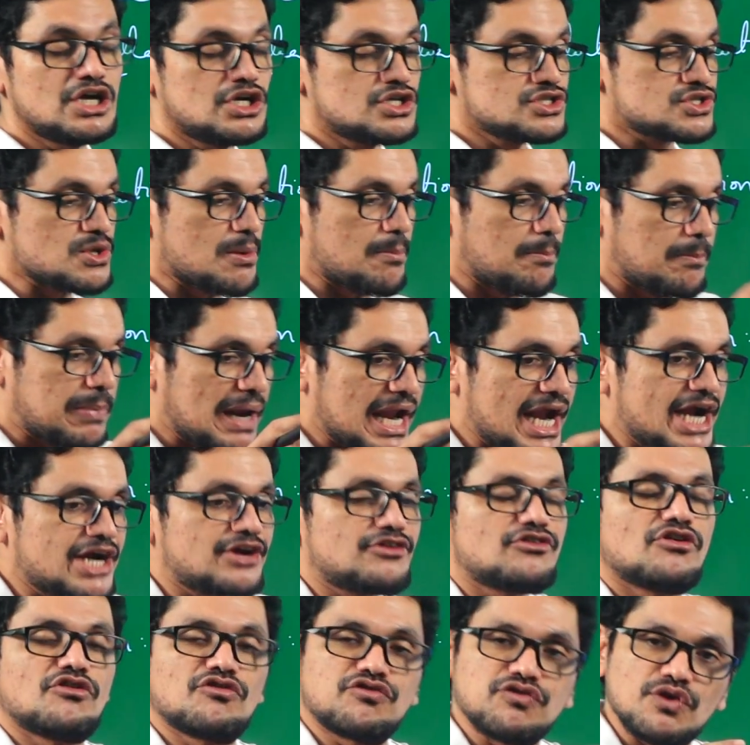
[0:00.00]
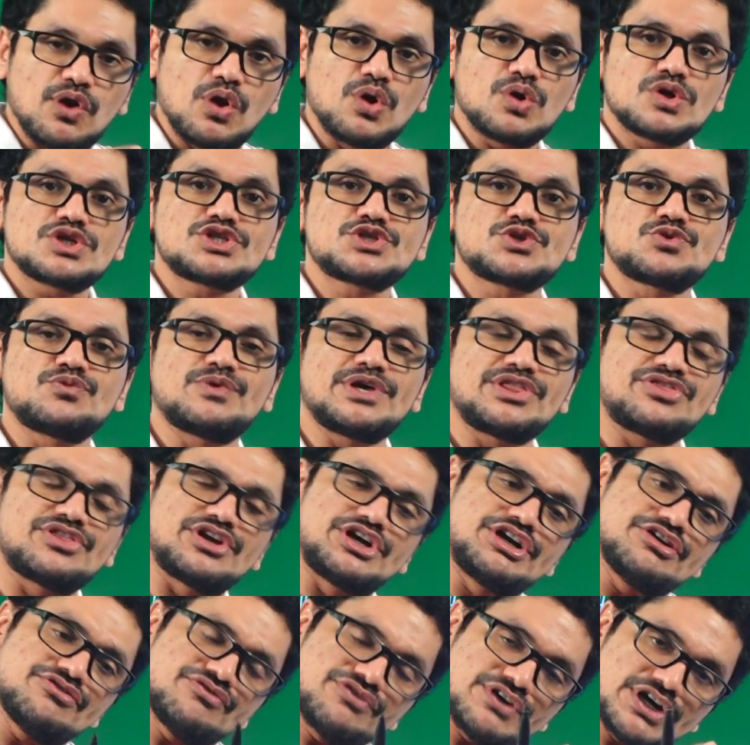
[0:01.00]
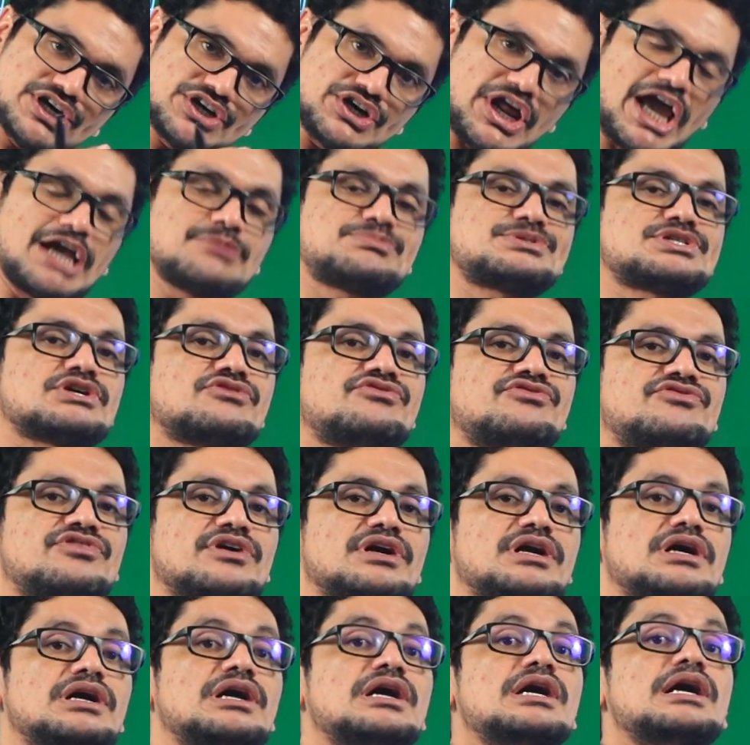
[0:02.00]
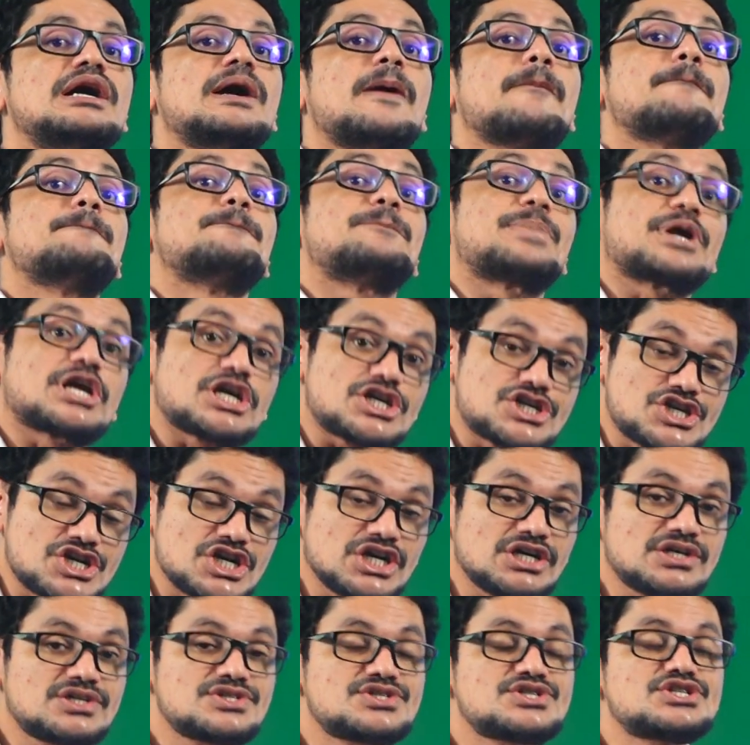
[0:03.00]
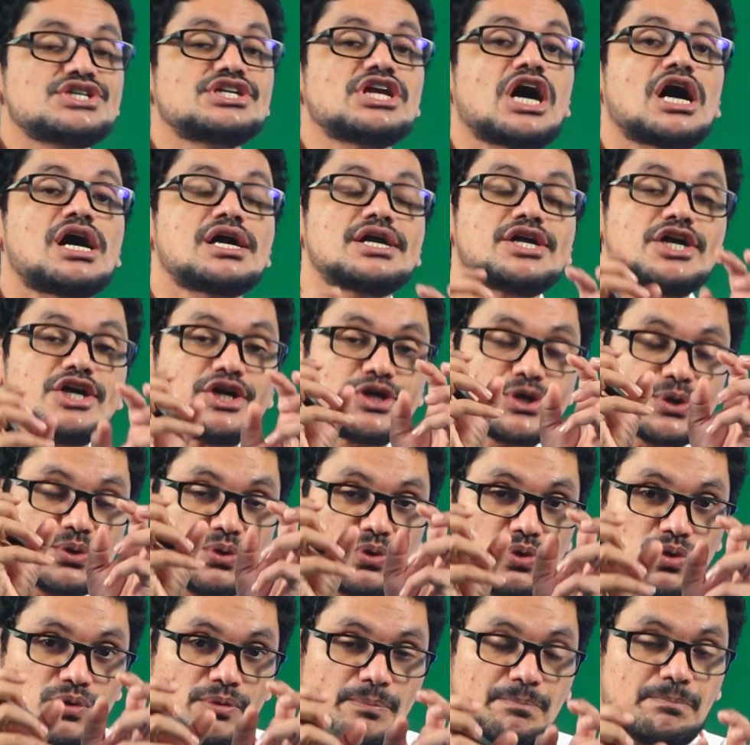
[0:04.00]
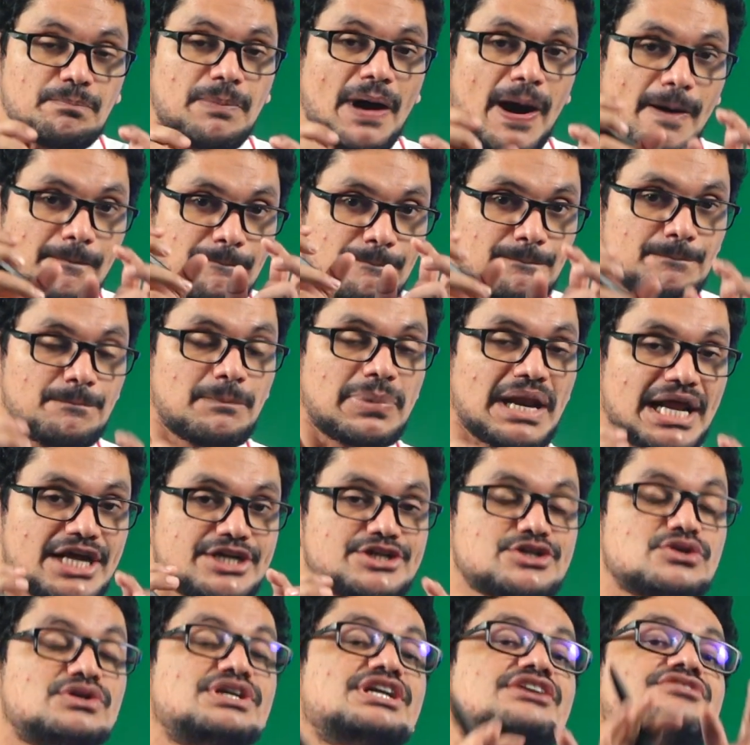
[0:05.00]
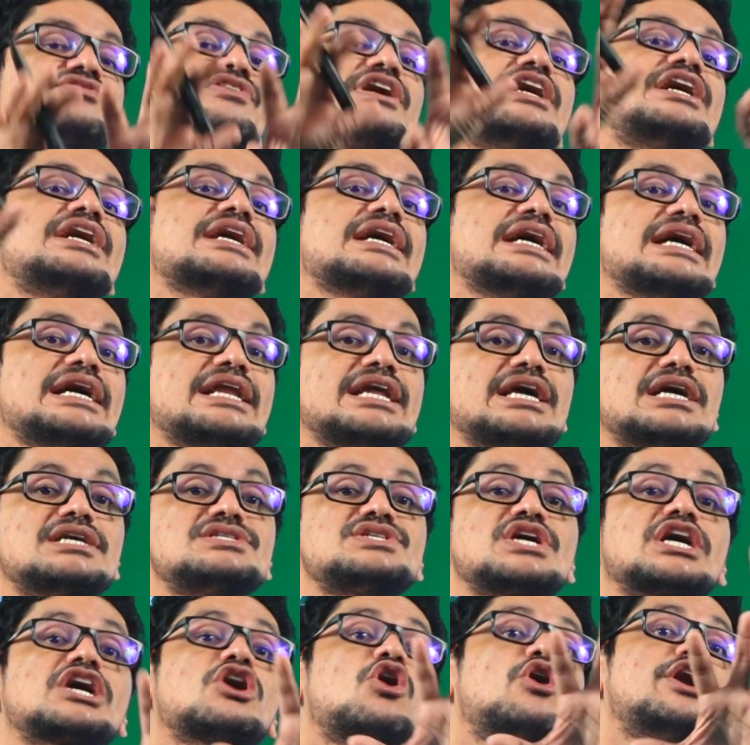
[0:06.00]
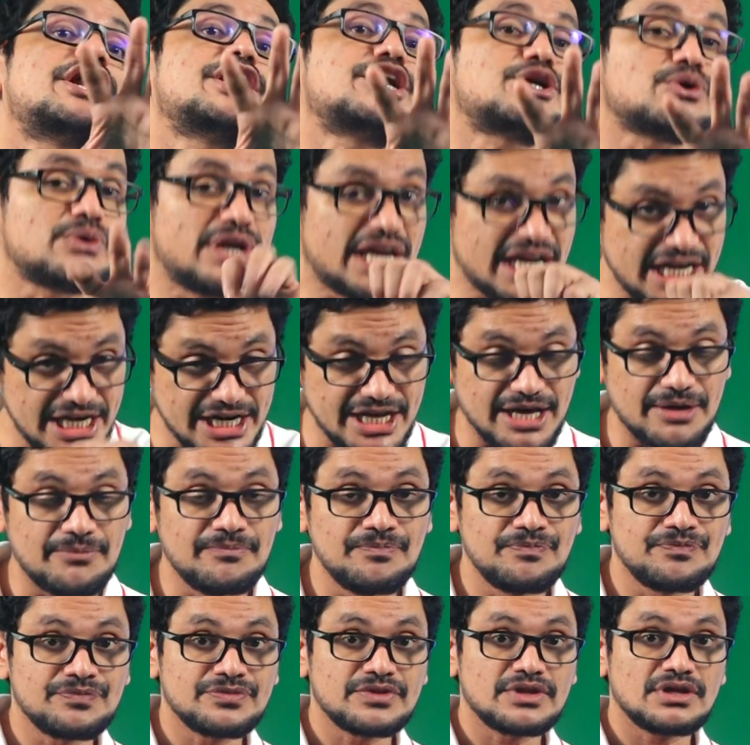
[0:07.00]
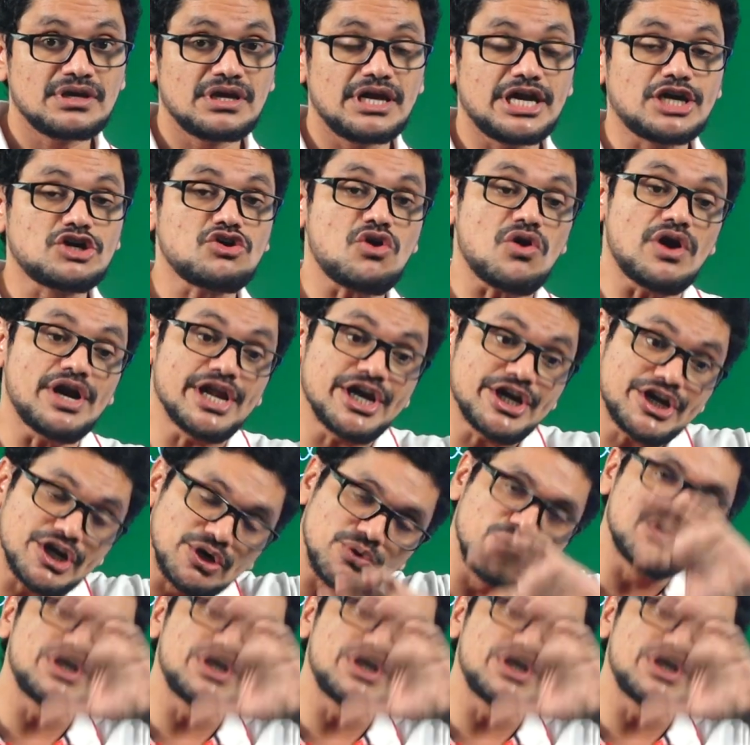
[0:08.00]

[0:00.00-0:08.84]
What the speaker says: So blood flows with different types of pressures in order to pump blood to different areas according to need. According to